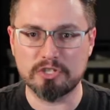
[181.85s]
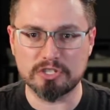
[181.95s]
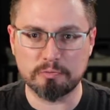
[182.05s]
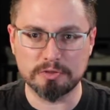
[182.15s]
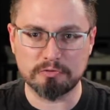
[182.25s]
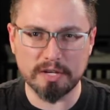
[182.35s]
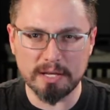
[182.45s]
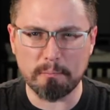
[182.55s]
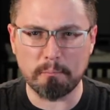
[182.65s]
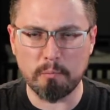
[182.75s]
just was
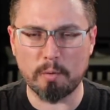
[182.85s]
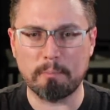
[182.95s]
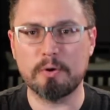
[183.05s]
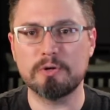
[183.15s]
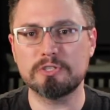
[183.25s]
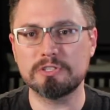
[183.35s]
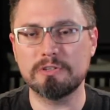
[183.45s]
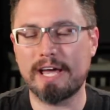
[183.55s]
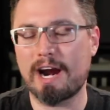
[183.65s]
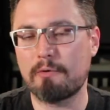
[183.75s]
really more
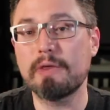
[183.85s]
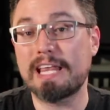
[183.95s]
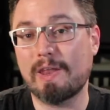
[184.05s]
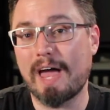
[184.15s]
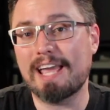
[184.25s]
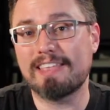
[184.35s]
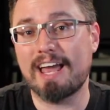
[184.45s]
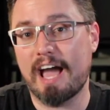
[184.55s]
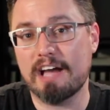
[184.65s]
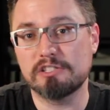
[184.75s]
personal, and I really like
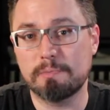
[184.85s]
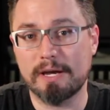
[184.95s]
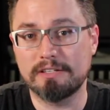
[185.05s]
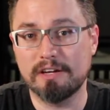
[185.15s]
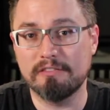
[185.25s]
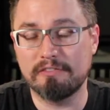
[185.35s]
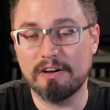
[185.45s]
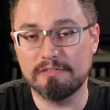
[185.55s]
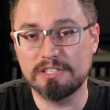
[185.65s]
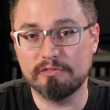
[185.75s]
that aspect
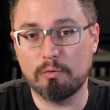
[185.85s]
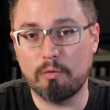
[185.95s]
of Civil